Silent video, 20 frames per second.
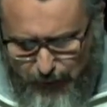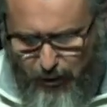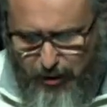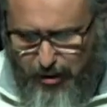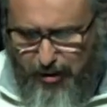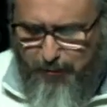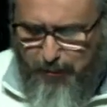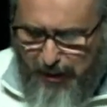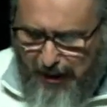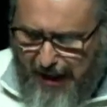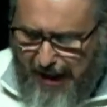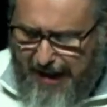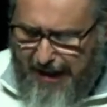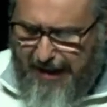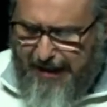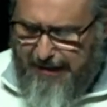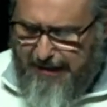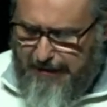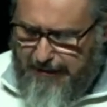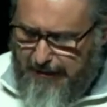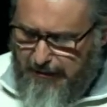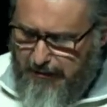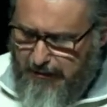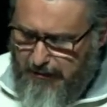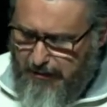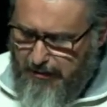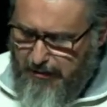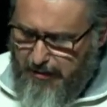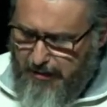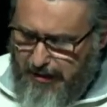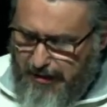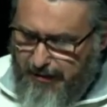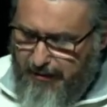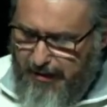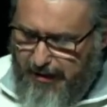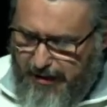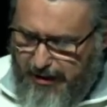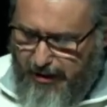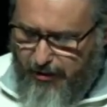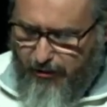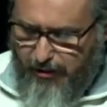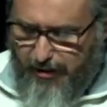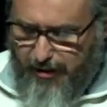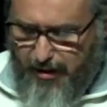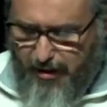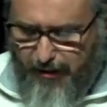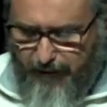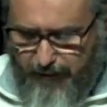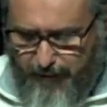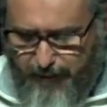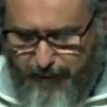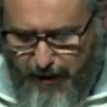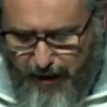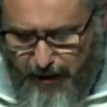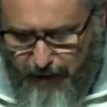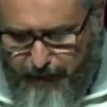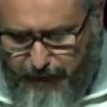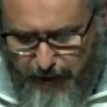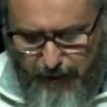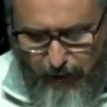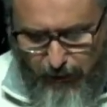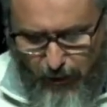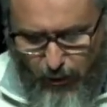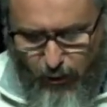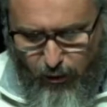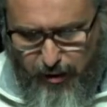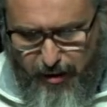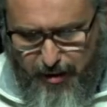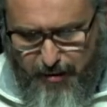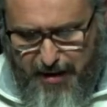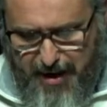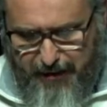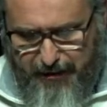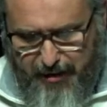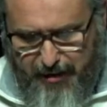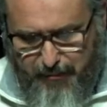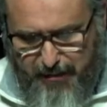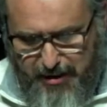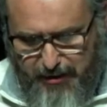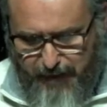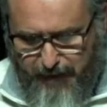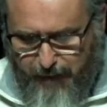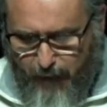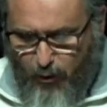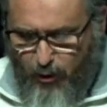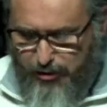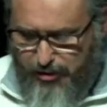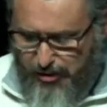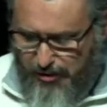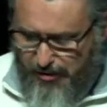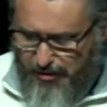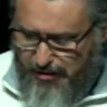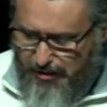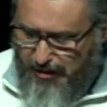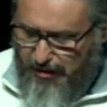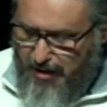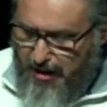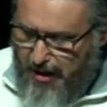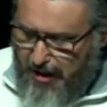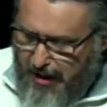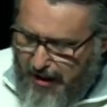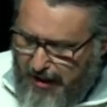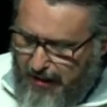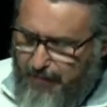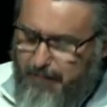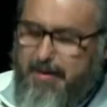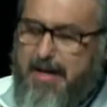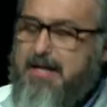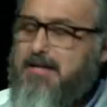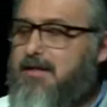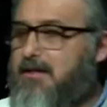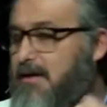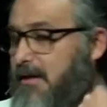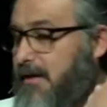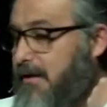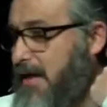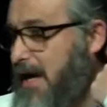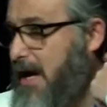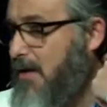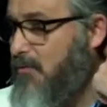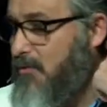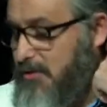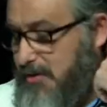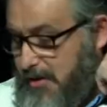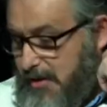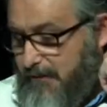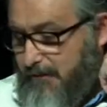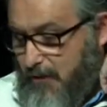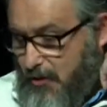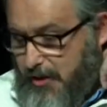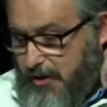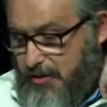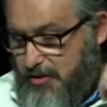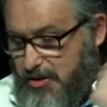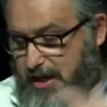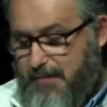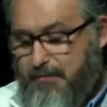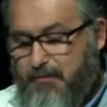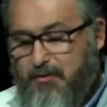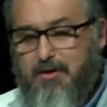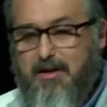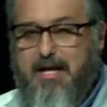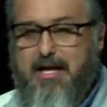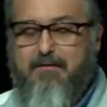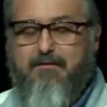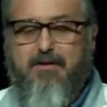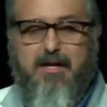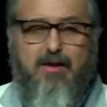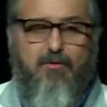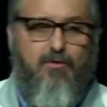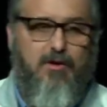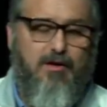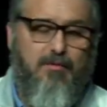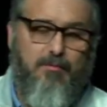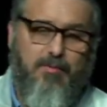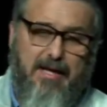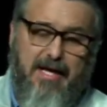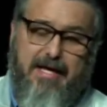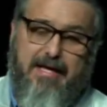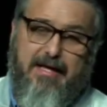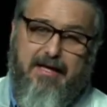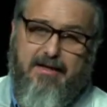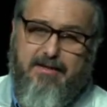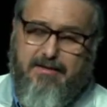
and the people complained in the hearing of the, of the Lord about their misfortunes. And, and basically, that was in, in chapter 11, they were